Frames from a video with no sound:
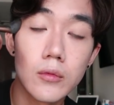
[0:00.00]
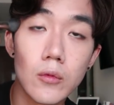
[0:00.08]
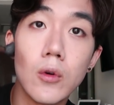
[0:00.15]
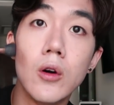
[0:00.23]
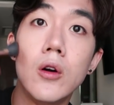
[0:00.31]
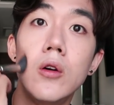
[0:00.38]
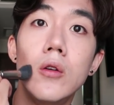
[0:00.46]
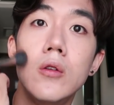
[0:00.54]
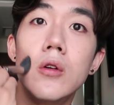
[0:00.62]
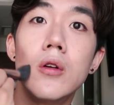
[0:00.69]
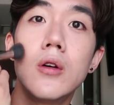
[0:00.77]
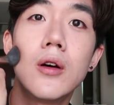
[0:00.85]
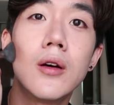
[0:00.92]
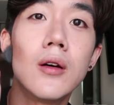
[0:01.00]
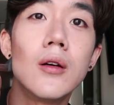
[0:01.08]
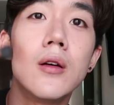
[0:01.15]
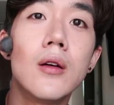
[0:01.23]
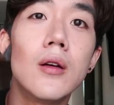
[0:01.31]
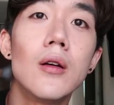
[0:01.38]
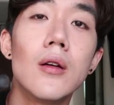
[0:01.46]
Whoa.
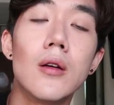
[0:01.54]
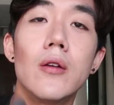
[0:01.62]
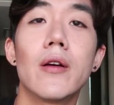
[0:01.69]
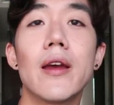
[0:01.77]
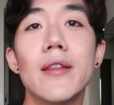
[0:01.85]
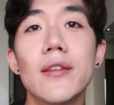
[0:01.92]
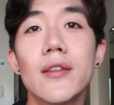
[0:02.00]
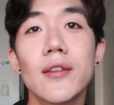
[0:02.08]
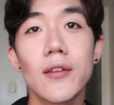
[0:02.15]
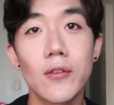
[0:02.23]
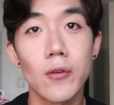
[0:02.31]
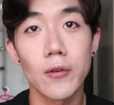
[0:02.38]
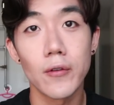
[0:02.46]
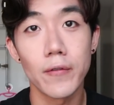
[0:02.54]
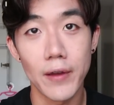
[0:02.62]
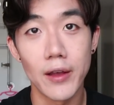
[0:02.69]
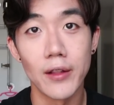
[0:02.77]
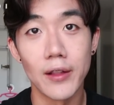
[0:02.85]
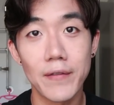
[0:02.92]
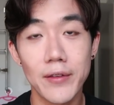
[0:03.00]
Okay, this is a total
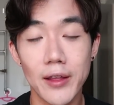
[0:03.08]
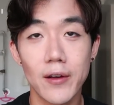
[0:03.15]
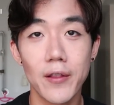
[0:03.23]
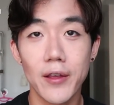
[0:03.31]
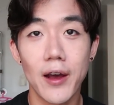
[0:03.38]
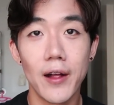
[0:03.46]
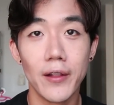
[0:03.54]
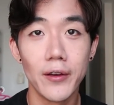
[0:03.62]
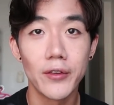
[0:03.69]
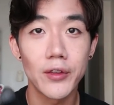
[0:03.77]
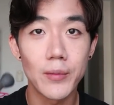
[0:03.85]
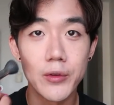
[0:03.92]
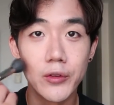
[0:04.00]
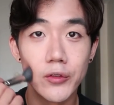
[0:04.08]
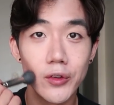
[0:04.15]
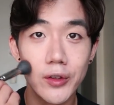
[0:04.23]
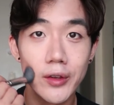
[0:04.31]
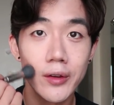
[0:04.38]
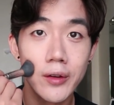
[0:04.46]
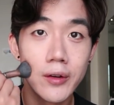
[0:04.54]
fail. I feel like all the colors I'm
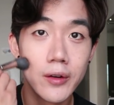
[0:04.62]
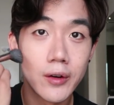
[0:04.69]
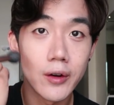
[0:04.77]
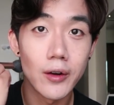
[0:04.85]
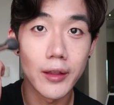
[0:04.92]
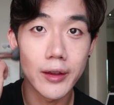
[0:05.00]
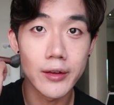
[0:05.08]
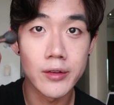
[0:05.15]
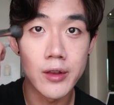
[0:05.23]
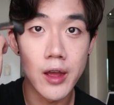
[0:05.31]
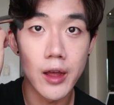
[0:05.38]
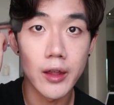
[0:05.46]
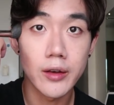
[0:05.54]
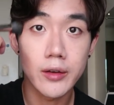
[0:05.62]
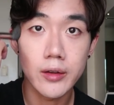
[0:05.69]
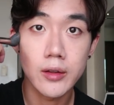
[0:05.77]
using are like not